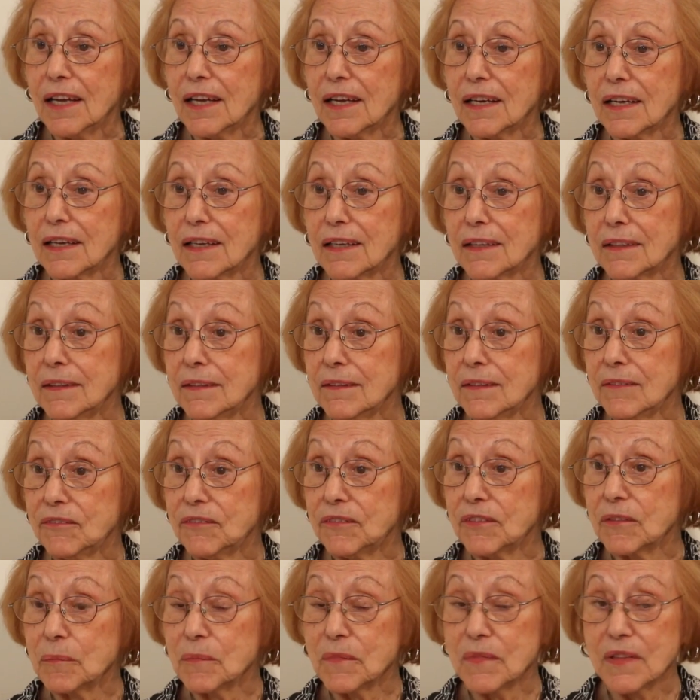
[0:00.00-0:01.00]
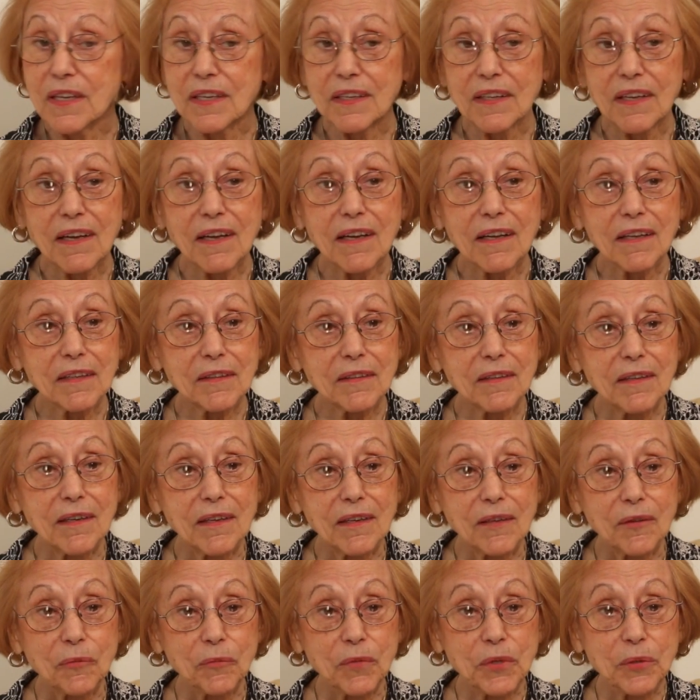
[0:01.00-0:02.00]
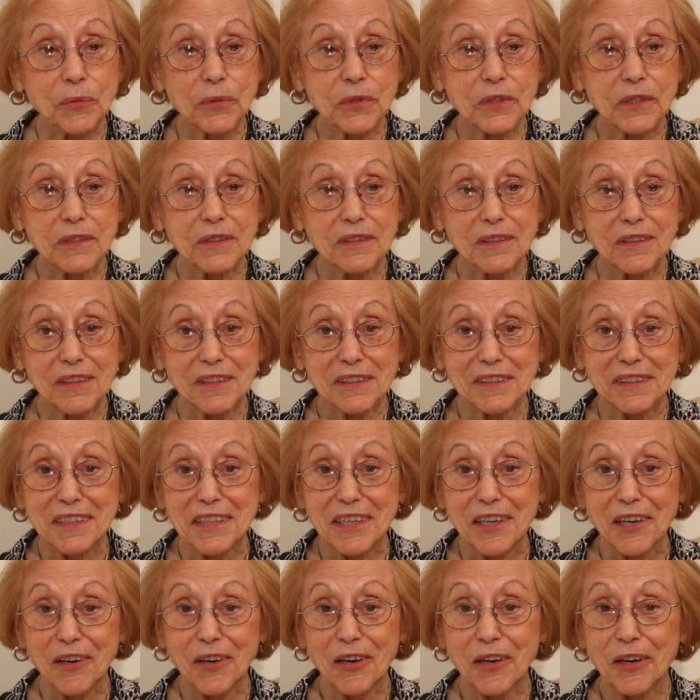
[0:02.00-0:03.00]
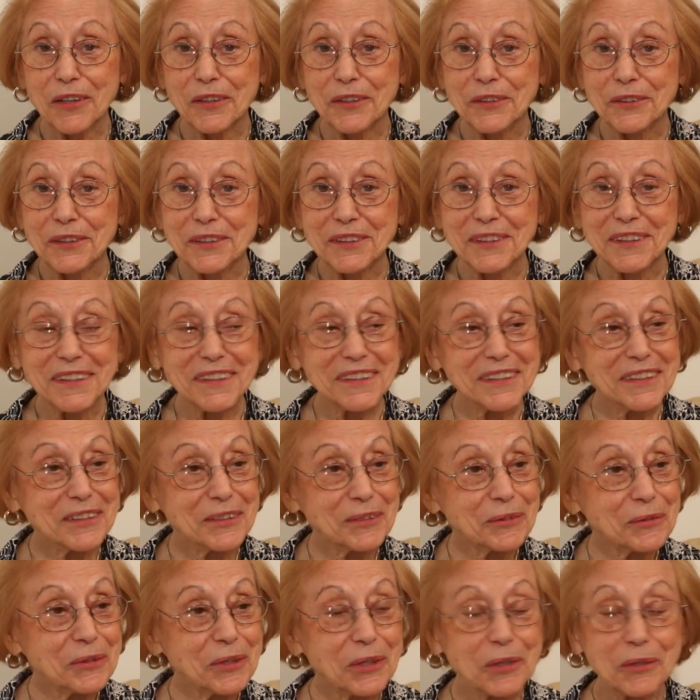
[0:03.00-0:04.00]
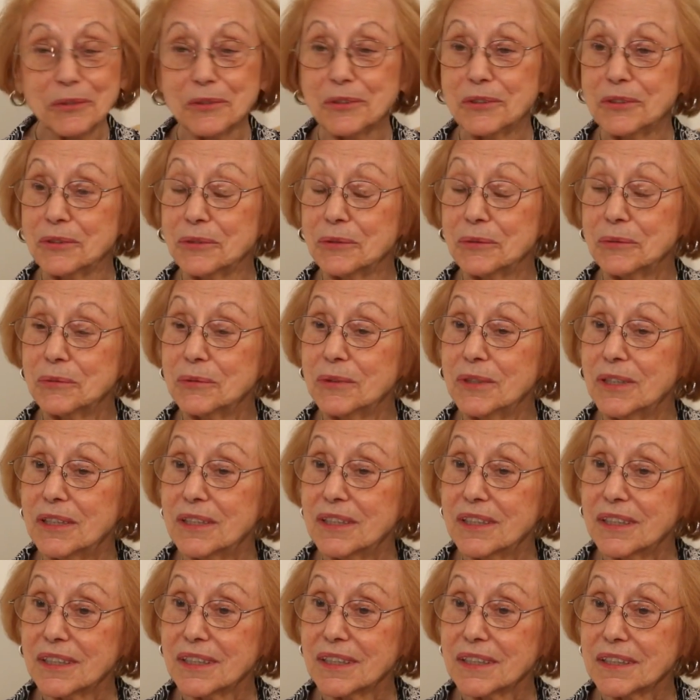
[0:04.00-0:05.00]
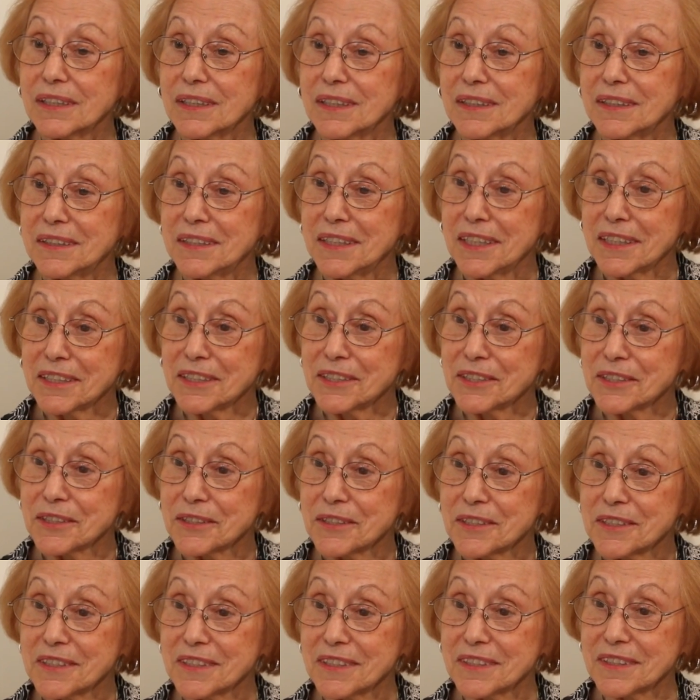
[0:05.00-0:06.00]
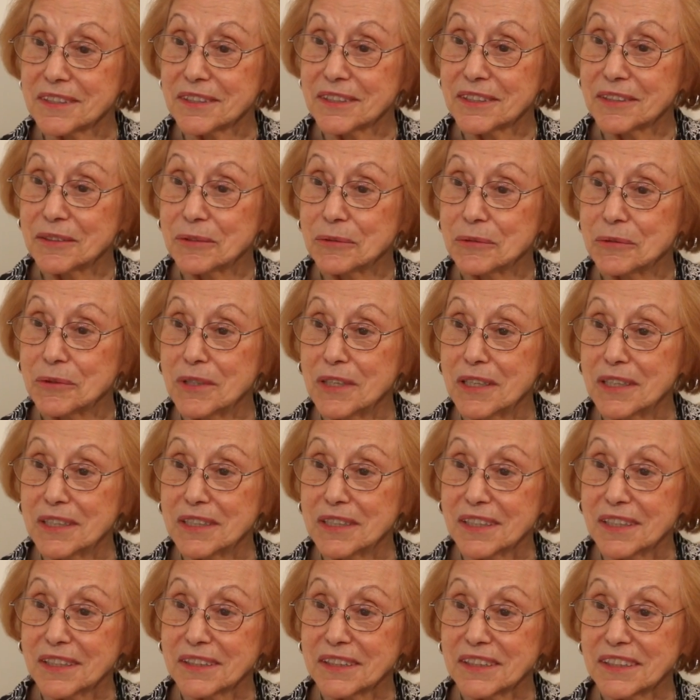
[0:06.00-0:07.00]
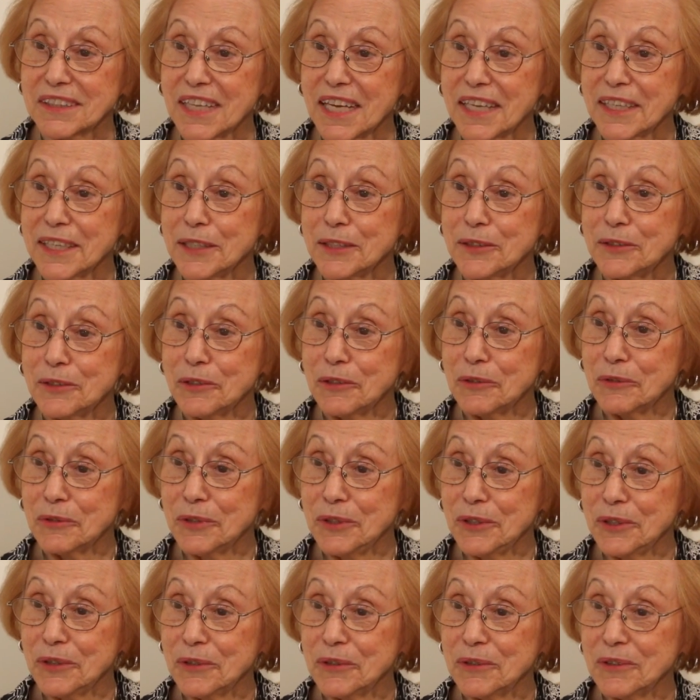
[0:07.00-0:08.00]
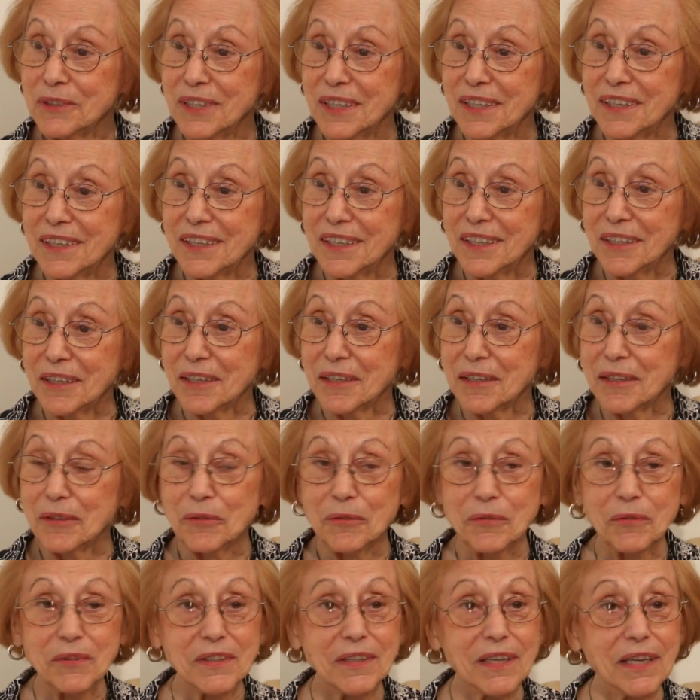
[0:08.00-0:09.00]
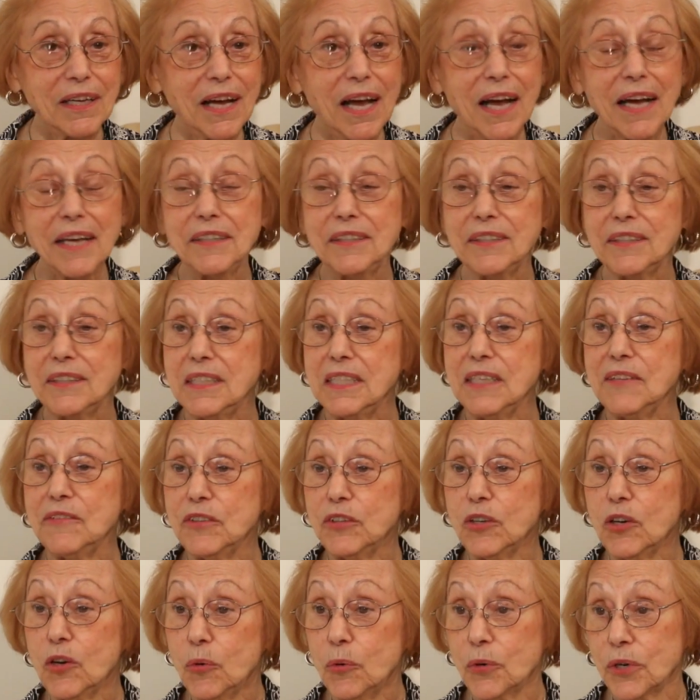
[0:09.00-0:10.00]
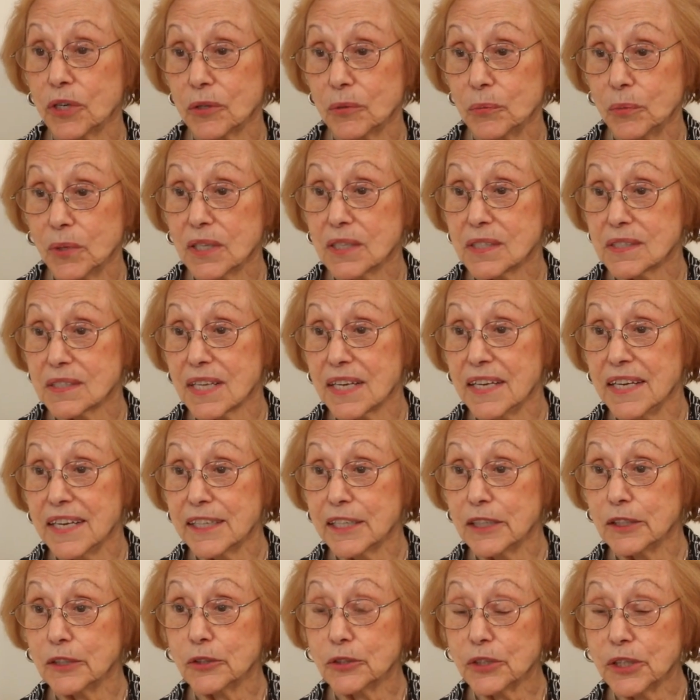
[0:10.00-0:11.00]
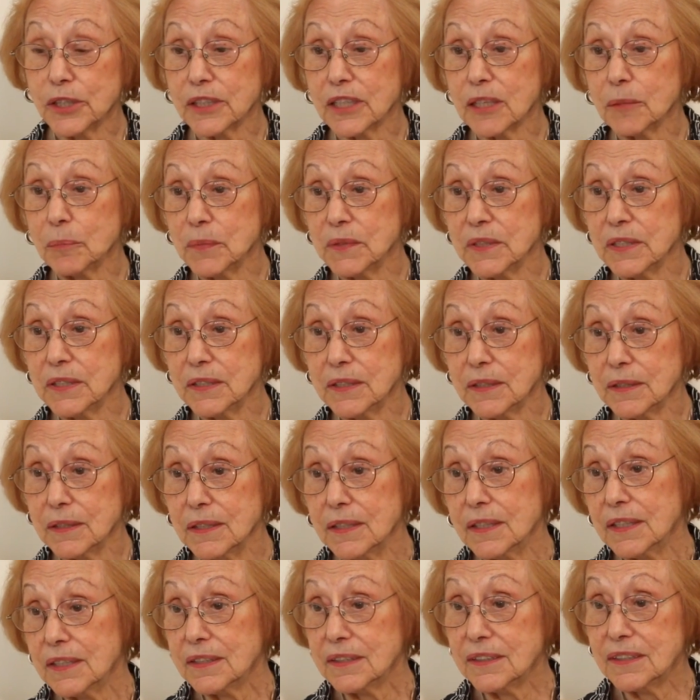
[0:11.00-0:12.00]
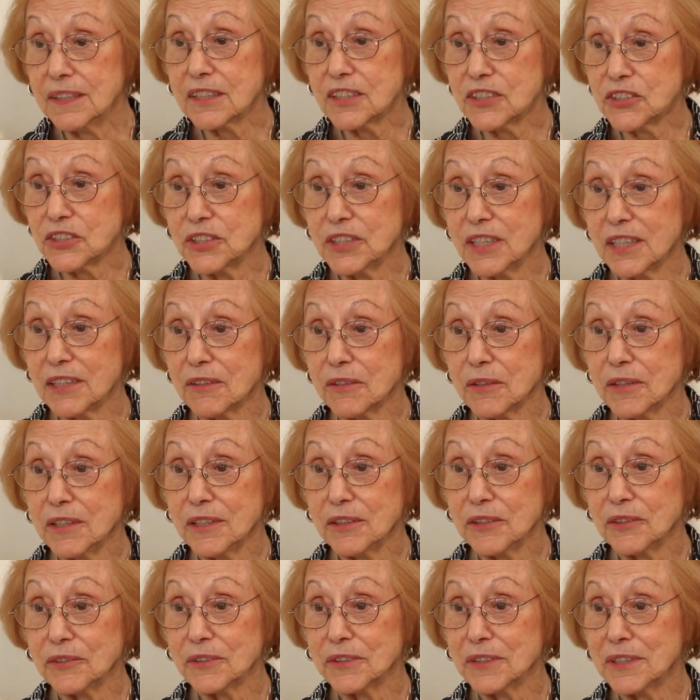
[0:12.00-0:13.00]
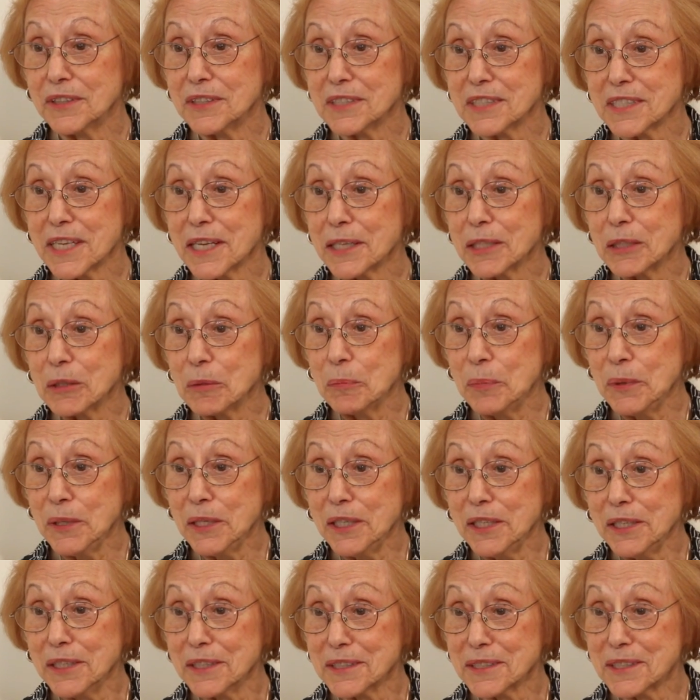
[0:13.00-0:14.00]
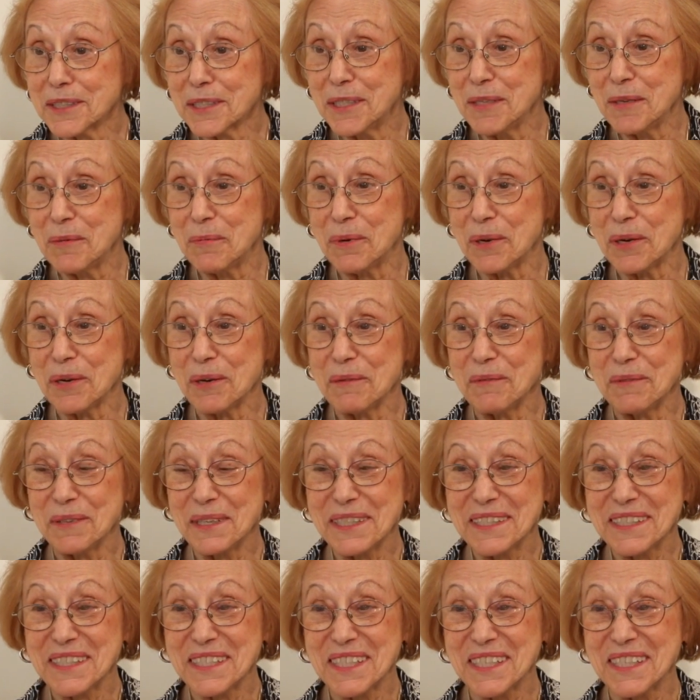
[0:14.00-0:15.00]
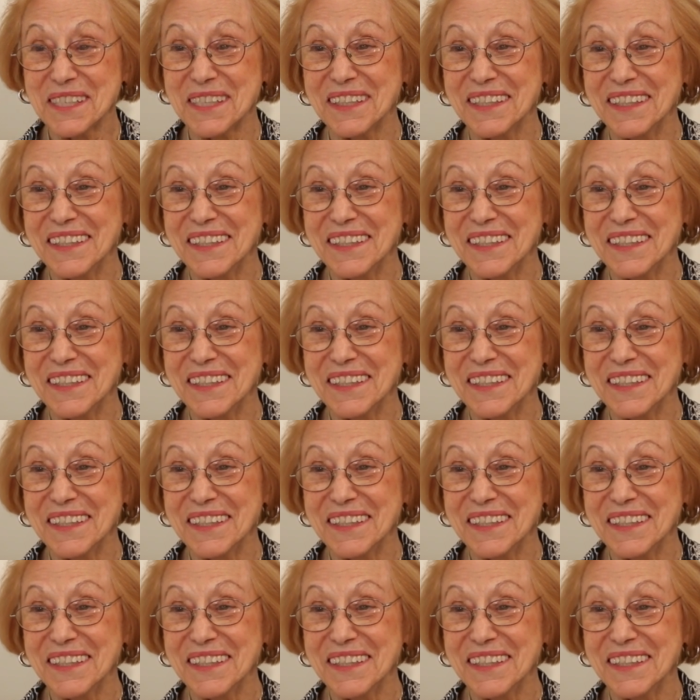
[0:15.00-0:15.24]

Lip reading: And from then on, we were ordered to go to Texas, to San Antonio. I didn't even know where it was. I had to look it up in a dictionary or an encyclopedia to see where it was.